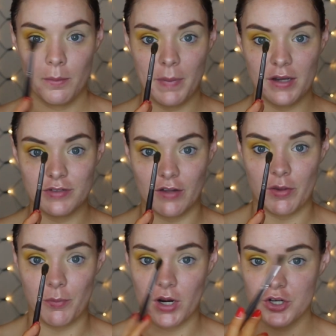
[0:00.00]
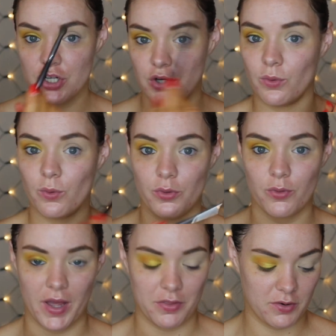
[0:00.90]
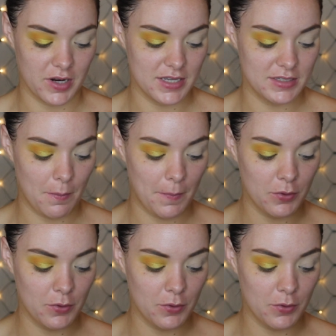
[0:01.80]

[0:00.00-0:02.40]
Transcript: big fluffy brush, and all throughout the crease,